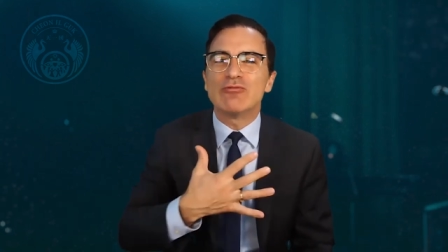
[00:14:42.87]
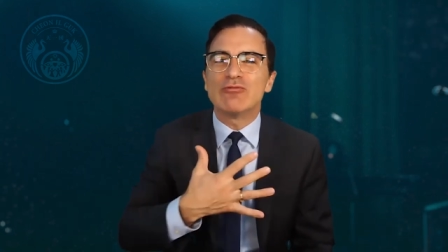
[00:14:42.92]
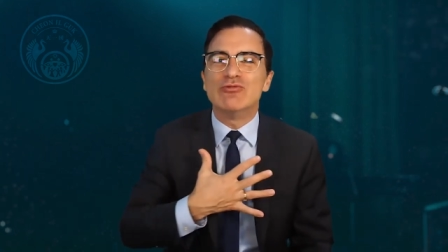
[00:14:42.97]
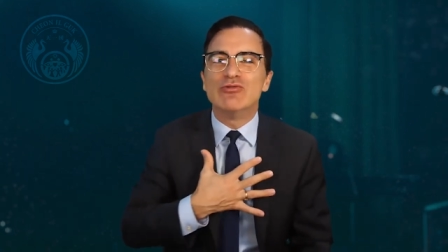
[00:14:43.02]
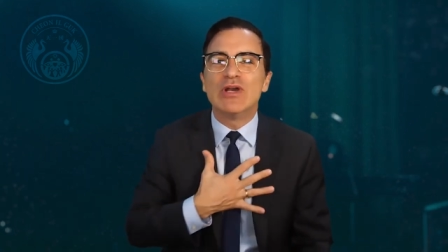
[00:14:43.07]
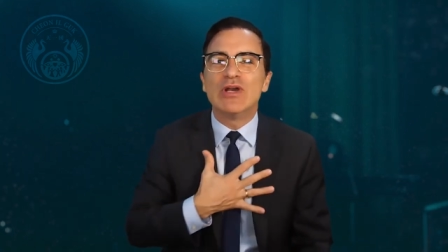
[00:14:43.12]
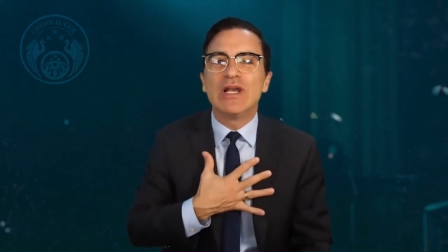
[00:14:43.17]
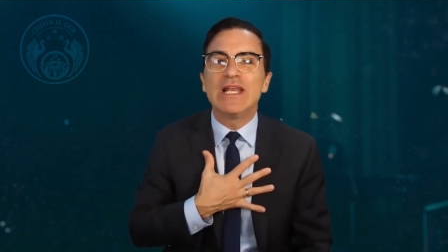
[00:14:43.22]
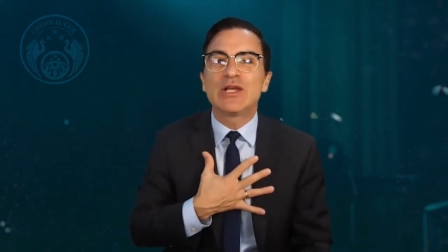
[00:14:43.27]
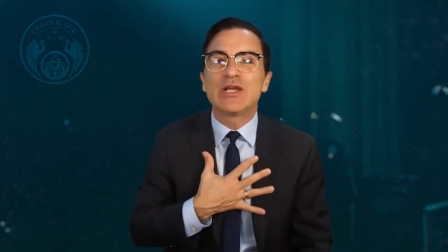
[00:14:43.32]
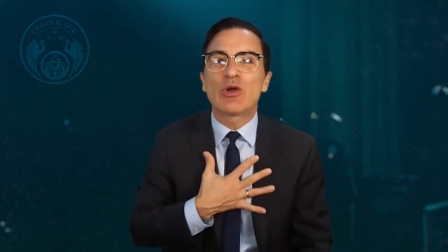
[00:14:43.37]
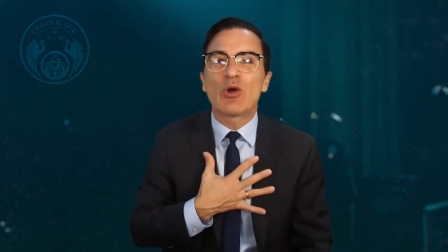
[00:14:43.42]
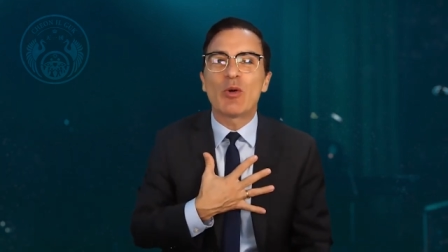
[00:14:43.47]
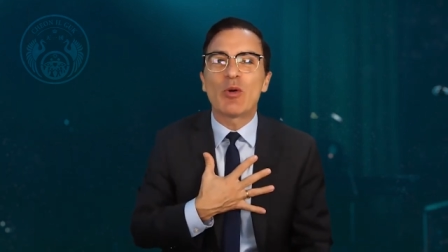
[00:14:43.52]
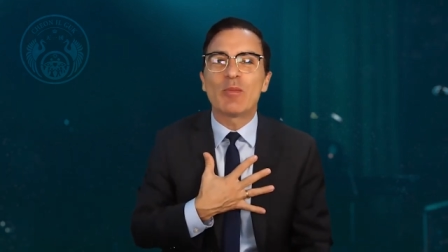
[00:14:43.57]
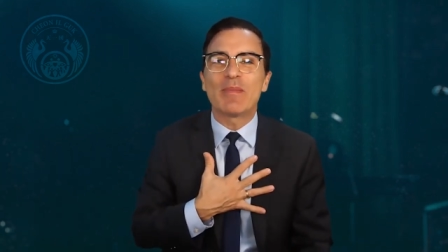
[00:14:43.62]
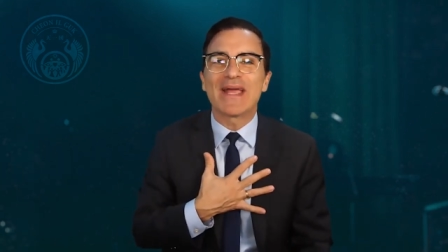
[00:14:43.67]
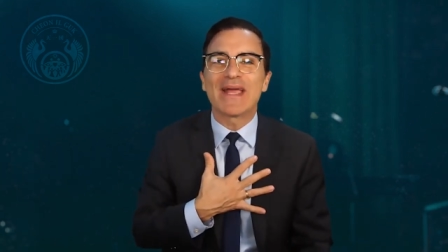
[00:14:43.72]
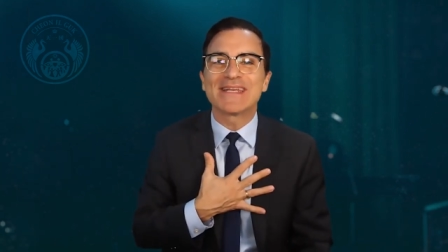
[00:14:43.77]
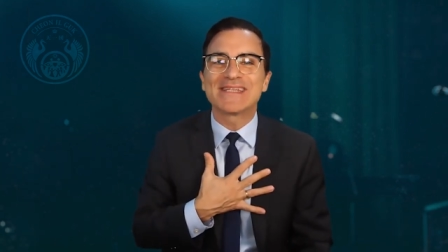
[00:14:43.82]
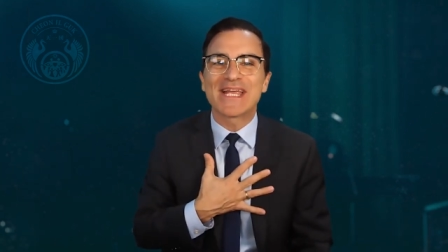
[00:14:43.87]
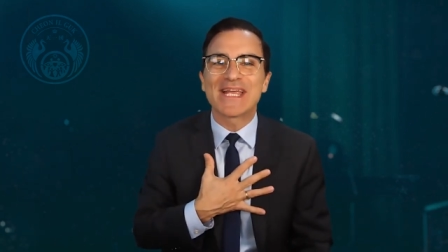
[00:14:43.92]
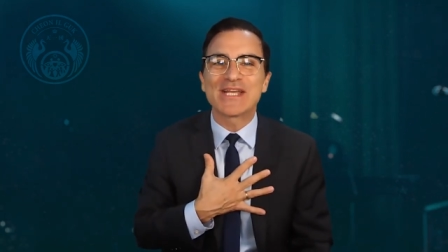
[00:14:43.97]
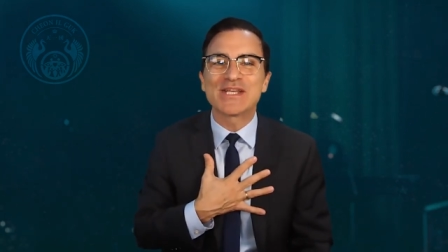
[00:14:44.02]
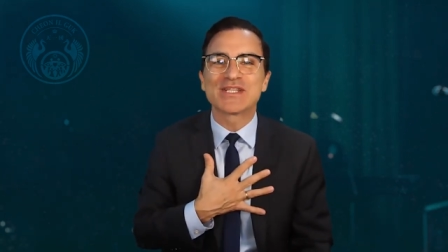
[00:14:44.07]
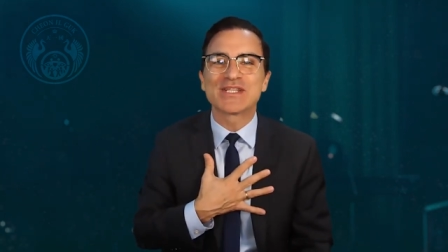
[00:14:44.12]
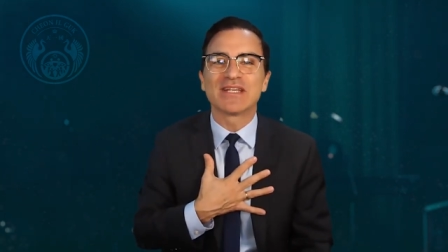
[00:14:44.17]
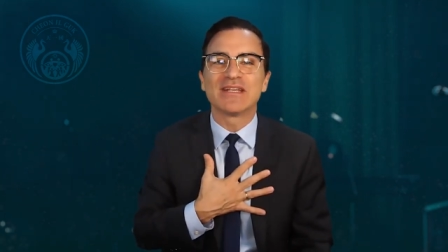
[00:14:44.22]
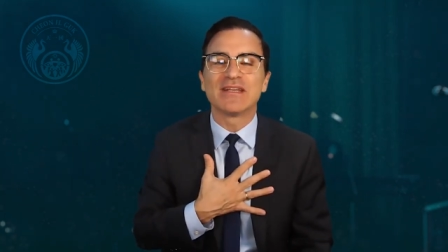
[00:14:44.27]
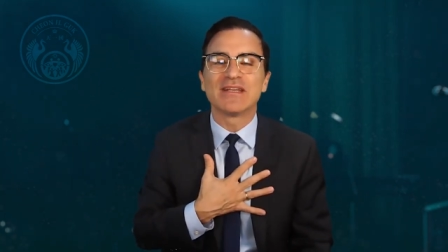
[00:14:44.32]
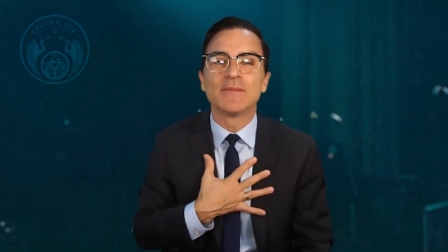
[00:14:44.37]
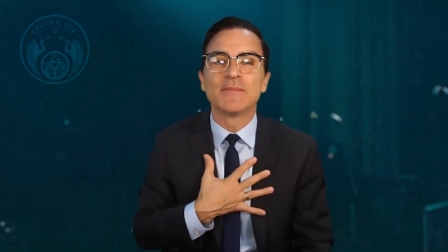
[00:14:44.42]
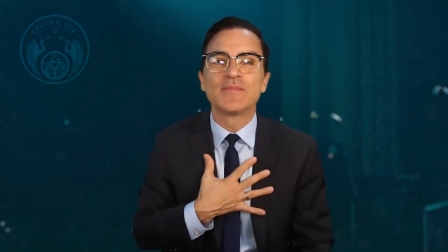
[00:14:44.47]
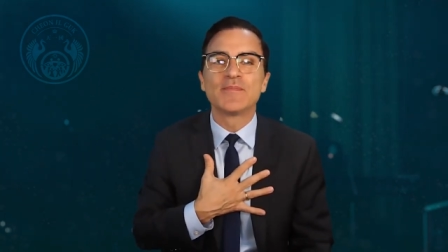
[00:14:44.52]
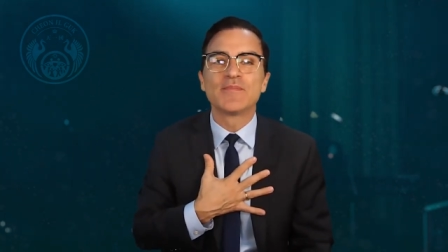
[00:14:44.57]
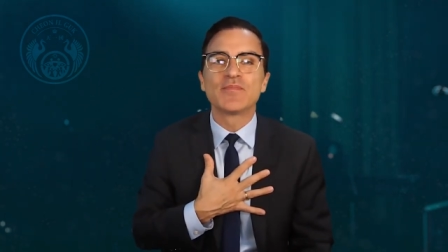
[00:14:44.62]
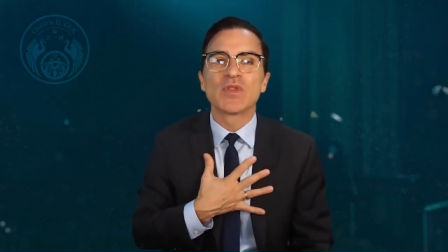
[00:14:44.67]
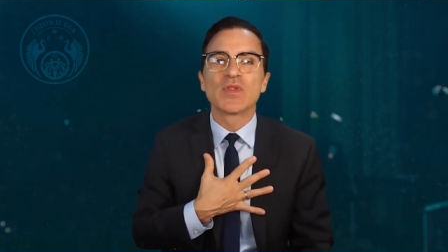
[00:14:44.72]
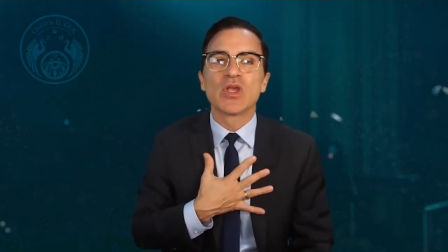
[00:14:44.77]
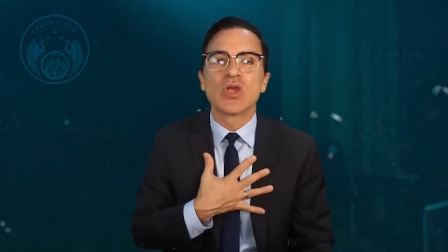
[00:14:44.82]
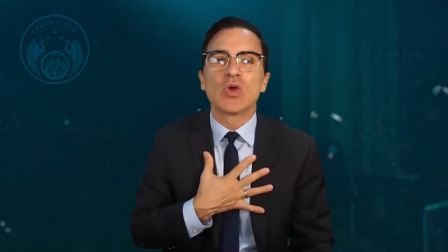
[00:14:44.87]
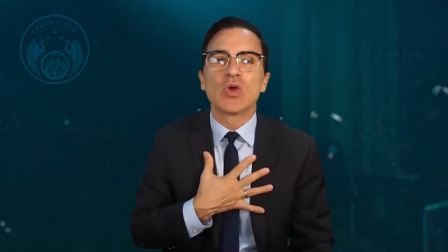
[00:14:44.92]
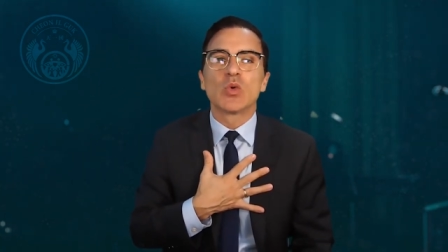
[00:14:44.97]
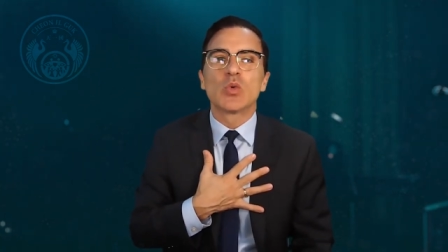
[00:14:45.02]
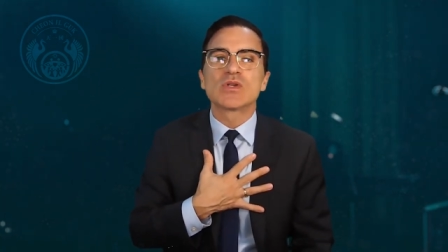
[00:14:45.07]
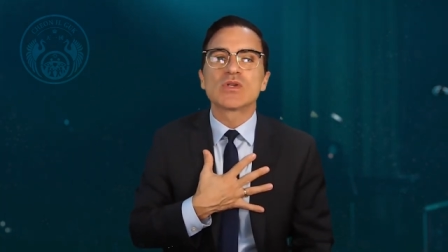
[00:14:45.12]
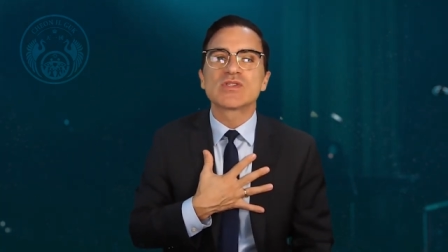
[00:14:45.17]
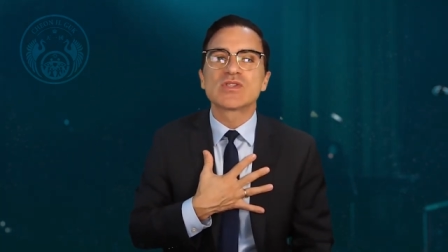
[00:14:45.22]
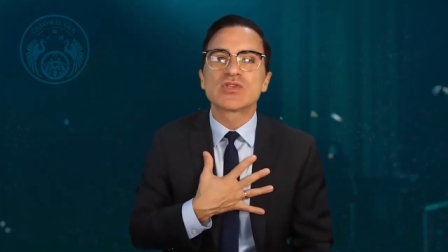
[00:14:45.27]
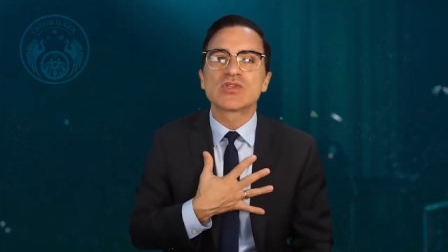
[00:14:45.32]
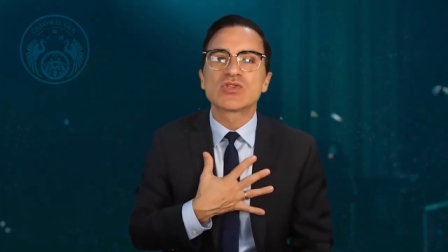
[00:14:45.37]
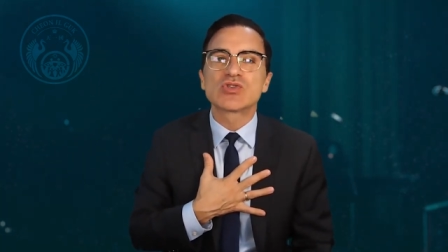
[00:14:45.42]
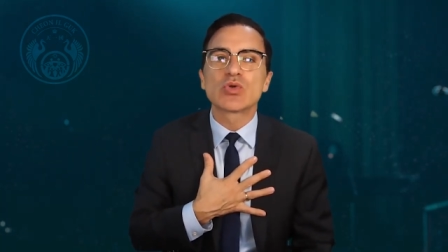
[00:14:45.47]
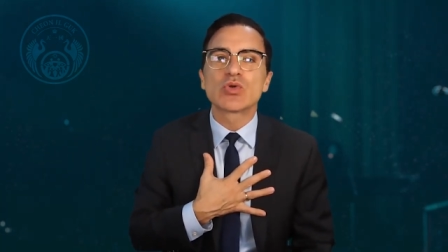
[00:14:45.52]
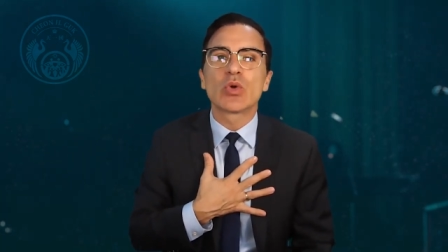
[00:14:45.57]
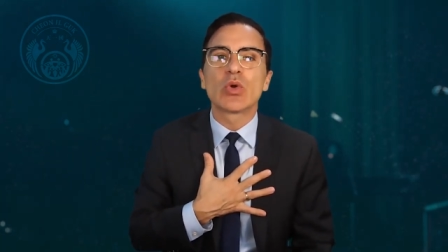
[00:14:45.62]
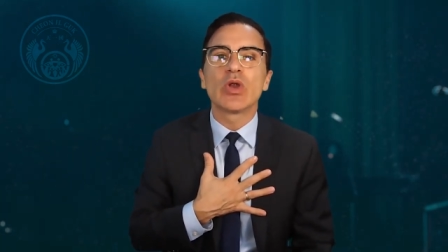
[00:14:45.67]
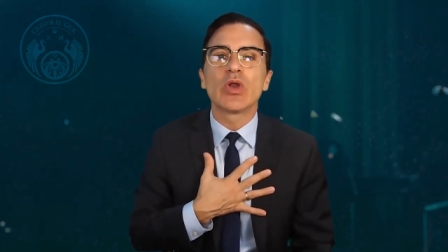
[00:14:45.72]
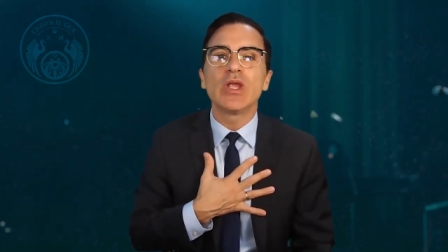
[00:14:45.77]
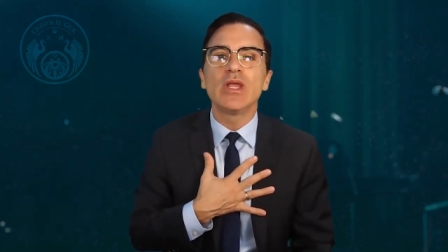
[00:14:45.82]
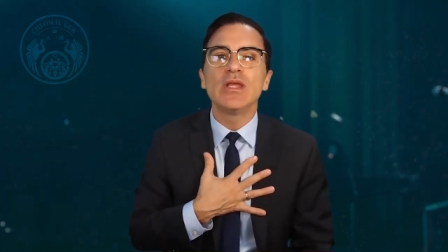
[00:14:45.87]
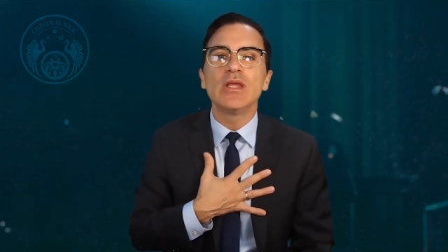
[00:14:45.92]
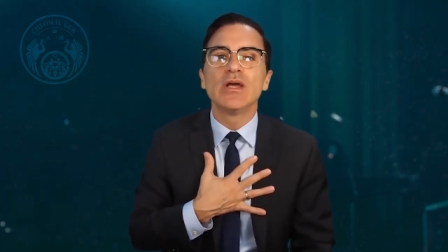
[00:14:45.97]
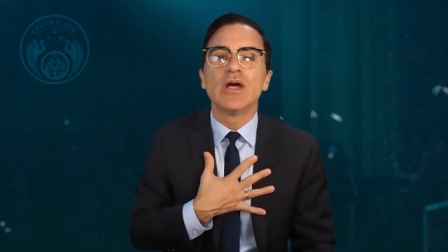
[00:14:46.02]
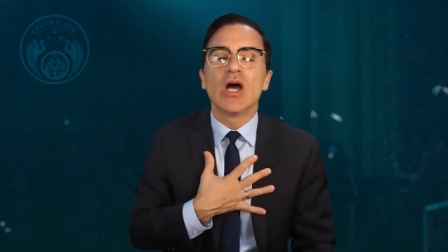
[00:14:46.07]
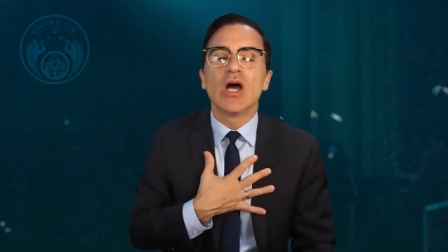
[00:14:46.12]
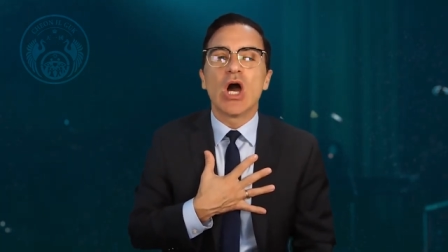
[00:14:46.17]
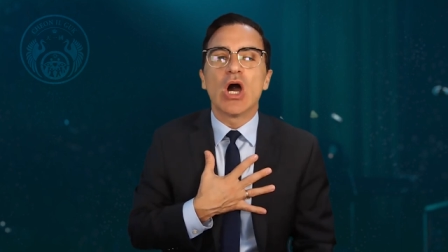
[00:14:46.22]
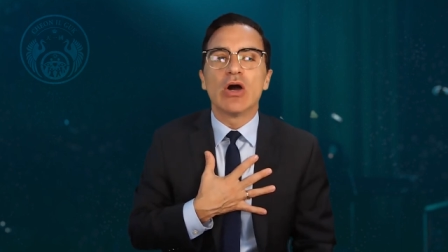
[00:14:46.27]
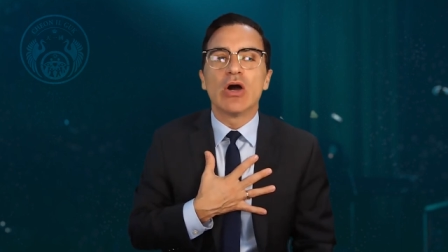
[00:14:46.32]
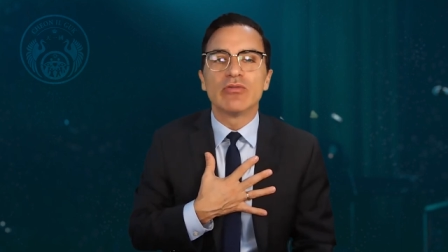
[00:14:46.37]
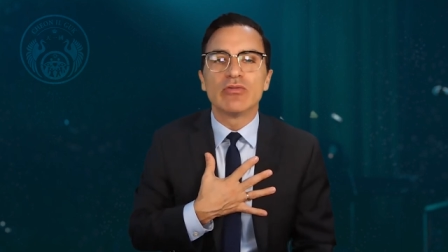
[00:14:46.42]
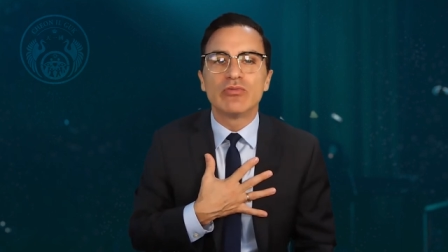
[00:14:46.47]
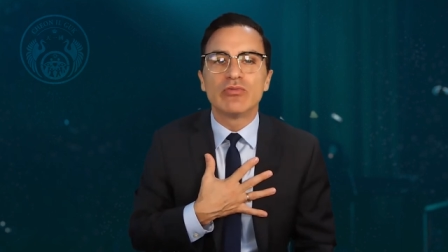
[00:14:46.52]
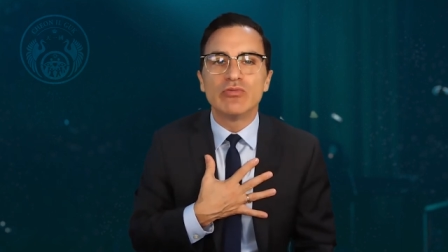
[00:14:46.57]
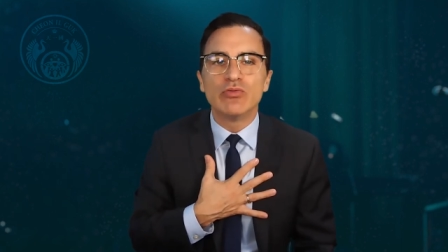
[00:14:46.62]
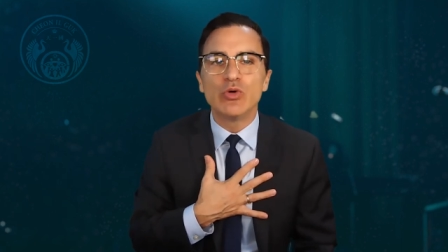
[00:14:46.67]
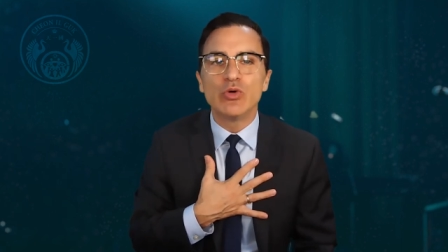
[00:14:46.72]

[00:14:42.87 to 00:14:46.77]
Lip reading: really caught my attention was the story of